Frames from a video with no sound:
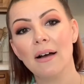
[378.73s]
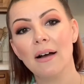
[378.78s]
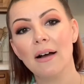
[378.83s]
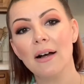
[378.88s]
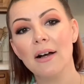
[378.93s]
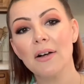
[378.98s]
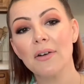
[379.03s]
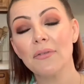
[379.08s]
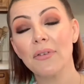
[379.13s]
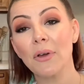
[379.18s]

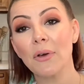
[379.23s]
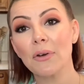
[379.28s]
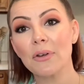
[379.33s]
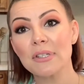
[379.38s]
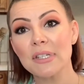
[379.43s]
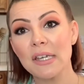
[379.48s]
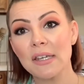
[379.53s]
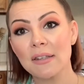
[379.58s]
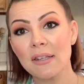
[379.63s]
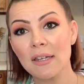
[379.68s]
of your
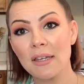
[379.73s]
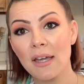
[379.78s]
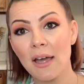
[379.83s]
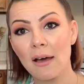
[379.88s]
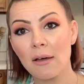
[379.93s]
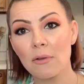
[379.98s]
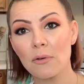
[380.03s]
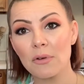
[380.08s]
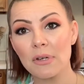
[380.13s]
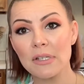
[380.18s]
daily
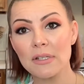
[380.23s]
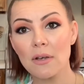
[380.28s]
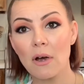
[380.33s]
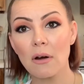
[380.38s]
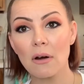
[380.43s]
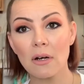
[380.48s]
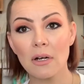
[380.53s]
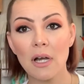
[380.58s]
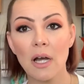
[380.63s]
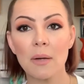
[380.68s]
calories
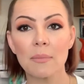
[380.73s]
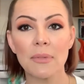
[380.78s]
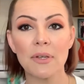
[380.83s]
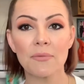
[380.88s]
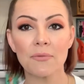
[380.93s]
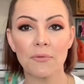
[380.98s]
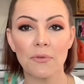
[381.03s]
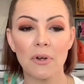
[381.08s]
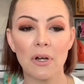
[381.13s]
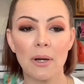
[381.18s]
are coming
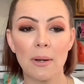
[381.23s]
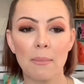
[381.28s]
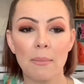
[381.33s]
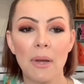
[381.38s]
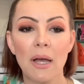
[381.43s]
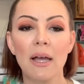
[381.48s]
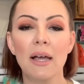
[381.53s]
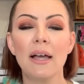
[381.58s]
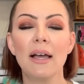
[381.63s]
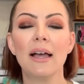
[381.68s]
from
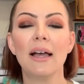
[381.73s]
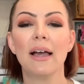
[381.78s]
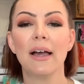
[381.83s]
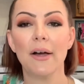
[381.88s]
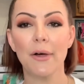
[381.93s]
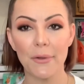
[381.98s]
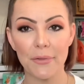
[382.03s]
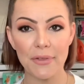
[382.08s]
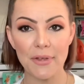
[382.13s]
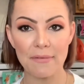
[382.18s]

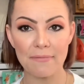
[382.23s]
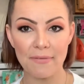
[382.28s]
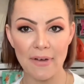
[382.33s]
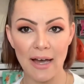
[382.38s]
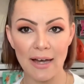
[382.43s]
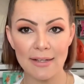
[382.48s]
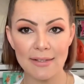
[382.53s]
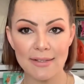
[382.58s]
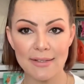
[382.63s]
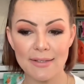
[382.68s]
healthy
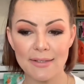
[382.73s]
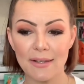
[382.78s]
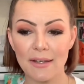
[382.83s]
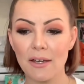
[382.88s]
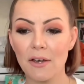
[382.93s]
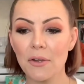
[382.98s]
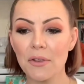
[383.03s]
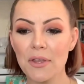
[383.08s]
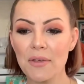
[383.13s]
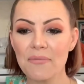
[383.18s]
fats.
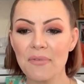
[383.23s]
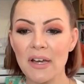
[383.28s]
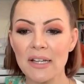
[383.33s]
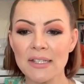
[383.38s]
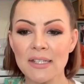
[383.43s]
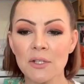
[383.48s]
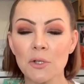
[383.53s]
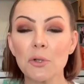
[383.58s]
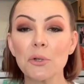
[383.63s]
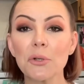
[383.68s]
Healthy
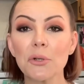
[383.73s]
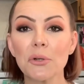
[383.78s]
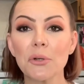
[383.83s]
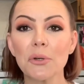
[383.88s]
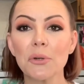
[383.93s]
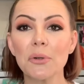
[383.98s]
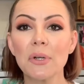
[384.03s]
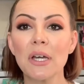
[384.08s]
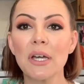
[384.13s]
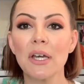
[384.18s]
fats
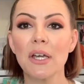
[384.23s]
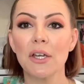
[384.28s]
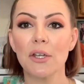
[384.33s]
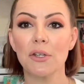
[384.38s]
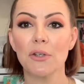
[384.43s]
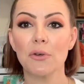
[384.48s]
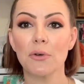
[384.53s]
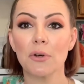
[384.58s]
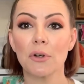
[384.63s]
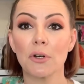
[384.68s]
include
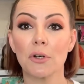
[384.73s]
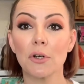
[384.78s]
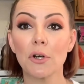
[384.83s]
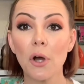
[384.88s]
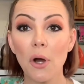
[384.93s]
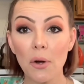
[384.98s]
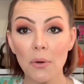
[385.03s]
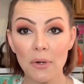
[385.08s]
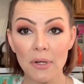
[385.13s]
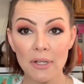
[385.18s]
your
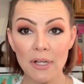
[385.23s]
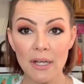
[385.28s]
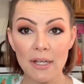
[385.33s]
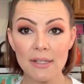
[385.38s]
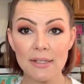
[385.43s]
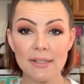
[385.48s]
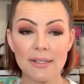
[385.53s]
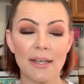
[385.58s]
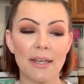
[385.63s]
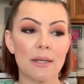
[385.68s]

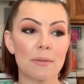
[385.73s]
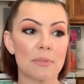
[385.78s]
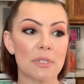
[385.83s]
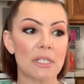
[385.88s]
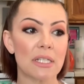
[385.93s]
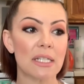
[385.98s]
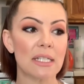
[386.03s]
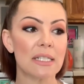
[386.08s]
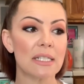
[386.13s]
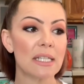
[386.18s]
coconut,
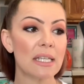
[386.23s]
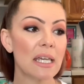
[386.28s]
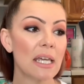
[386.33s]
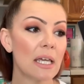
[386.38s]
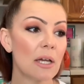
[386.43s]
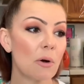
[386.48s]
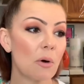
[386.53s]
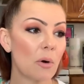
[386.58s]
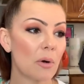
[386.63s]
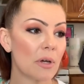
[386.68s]

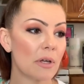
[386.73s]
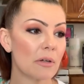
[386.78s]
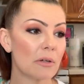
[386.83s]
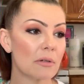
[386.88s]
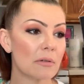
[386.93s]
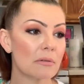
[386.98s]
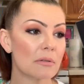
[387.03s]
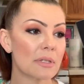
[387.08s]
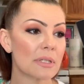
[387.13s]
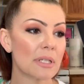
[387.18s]
MCT
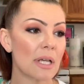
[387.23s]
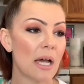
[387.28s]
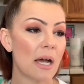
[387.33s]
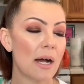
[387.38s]
oils,